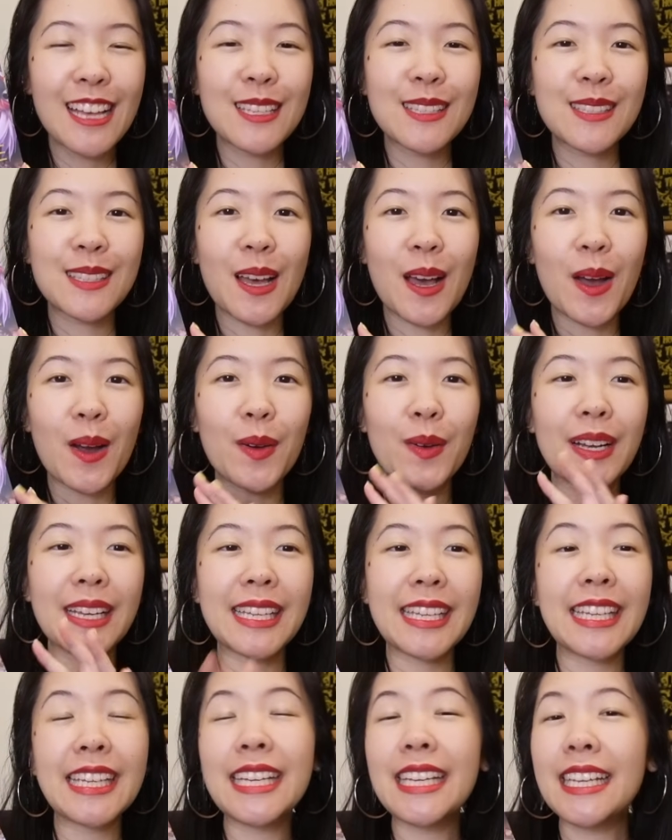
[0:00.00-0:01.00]
so
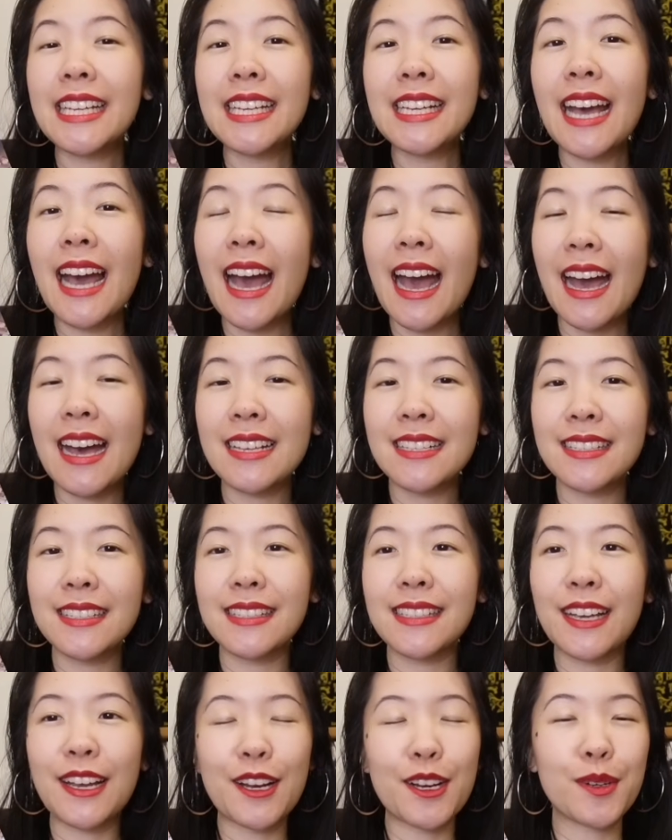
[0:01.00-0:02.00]
he asks
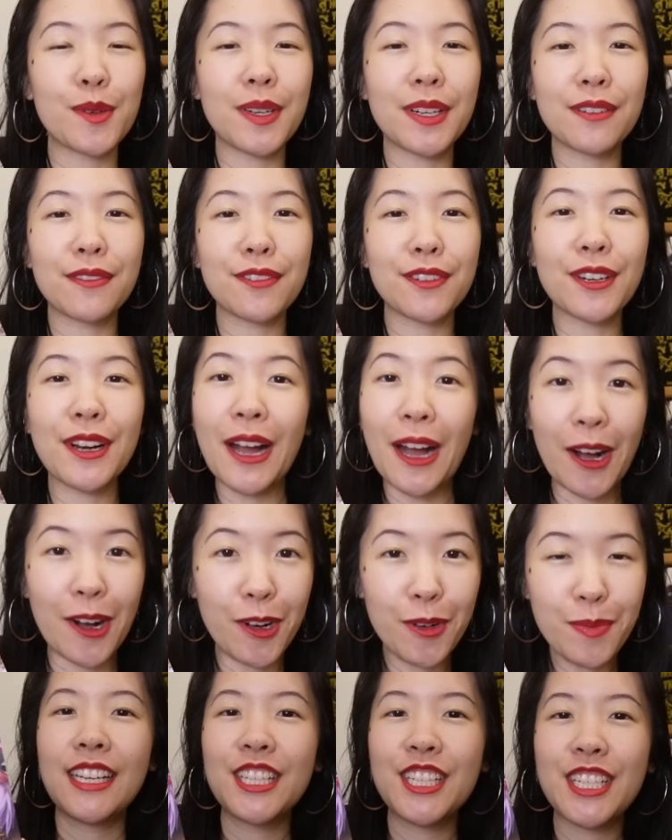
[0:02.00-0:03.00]
the heroine for
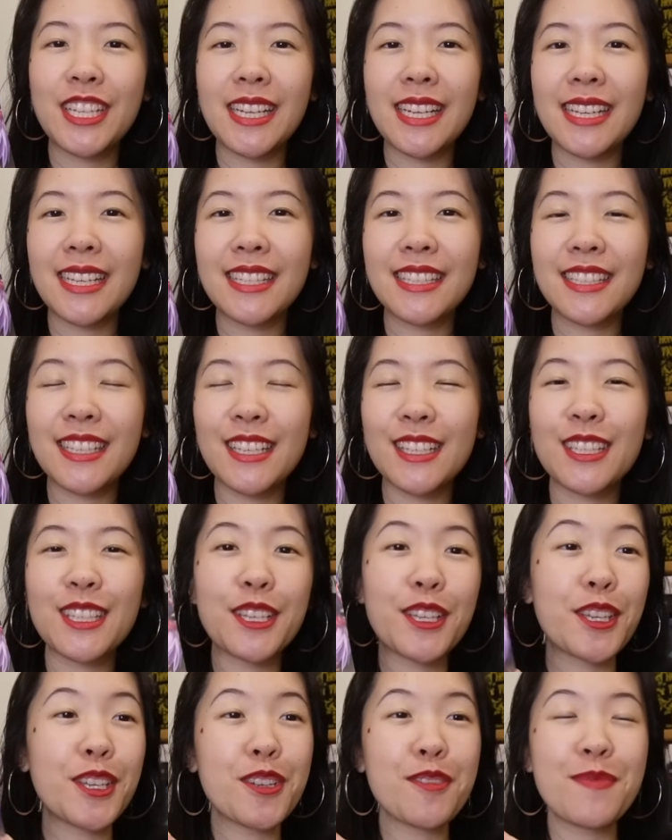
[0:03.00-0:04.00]
help. She is this
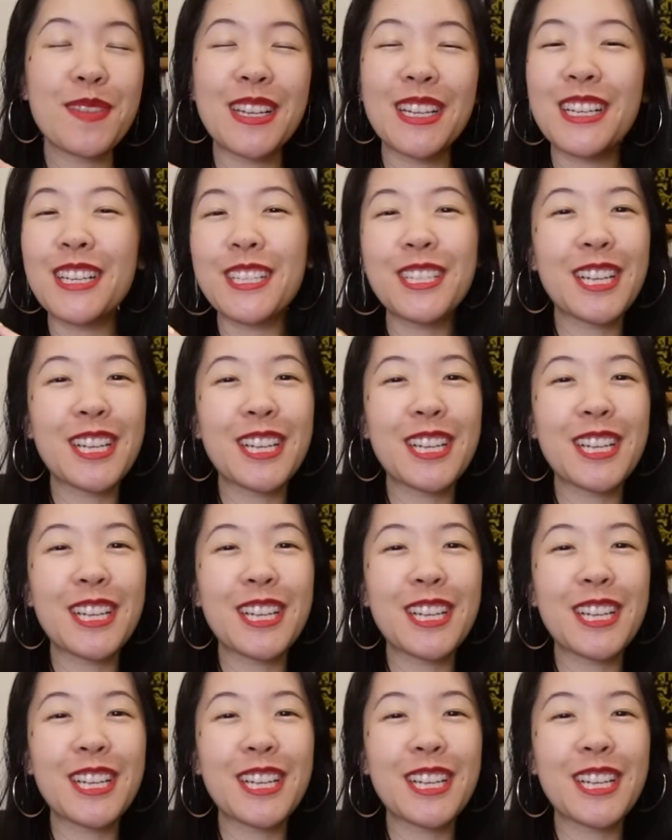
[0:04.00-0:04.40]
human